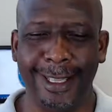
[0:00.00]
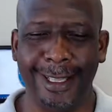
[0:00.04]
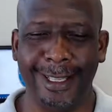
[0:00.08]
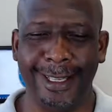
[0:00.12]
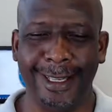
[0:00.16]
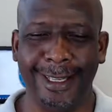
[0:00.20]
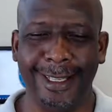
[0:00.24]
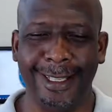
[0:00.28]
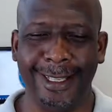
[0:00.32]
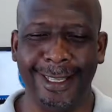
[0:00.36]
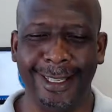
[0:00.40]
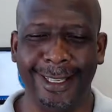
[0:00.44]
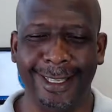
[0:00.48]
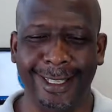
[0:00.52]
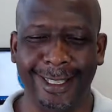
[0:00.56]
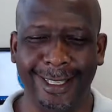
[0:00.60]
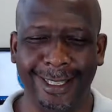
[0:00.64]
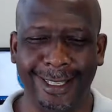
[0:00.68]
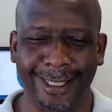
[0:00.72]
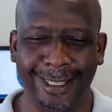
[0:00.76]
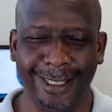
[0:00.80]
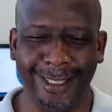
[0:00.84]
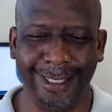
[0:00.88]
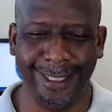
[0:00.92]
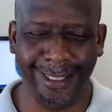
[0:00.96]

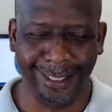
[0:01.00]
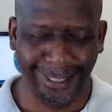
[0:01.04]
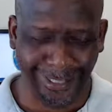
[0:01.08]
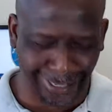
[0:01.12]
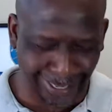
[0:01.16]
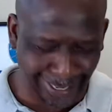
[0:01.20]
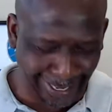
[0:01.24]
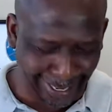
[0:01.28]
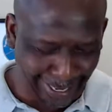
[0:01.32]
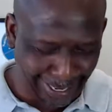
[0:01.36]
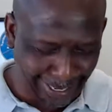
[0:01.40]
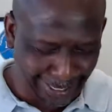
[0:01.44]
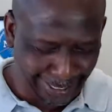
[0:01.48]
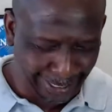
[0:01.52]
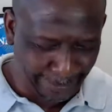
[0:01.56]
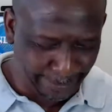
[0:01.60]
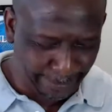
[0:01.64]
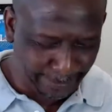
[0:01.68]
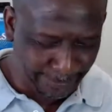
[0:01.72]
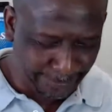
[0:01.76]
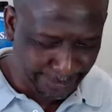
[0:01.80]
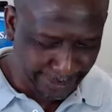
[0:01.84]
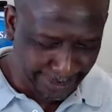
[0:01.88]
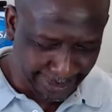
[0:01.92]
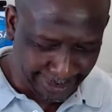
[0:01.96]
Let me
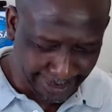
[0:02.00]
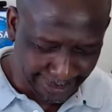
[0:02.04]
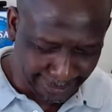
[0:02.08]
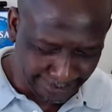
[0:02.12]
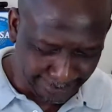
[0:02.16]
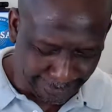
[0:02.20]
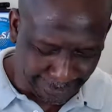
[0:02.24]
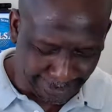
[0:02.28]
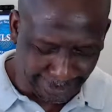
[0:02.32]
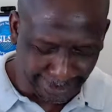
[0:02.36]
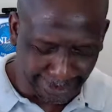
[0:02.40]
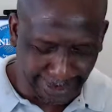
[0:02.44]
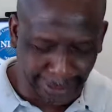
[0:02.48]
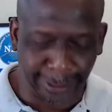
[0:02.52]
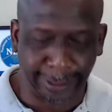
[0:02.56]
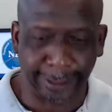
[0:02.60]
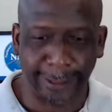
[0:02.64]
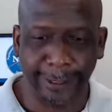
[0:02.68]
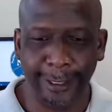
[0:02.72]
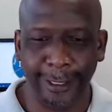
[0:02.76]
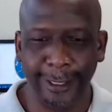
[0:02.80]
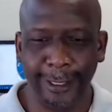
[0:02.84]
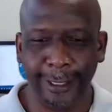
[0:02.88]
fix that right now.